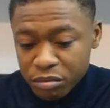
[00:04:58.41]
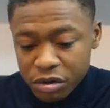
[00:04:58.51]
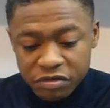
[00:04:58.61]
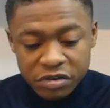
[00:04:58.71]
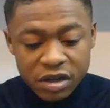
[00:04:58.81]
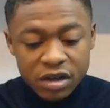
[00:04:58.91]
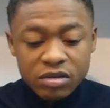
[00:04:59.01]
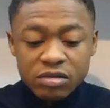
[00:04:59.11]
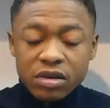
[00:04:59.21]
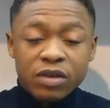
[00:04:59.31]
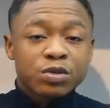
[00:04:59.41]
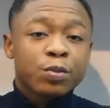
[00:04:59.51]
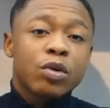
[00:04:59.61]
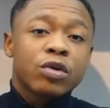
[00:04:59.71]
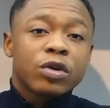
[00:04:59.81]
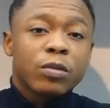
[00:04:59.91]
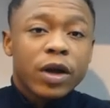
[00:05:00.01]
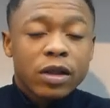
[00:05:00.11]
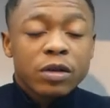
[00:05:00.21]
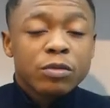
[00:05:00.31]
But for now, I've spoken
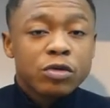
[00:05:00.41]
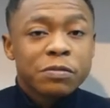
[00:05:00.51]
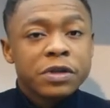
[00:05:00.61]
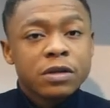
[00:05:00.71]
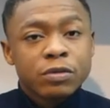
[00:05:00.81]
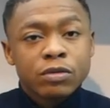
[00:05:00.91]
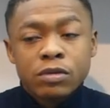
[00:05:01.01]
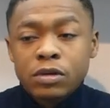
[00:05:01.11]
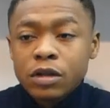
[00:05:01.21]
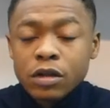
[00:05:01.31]
about them all, people.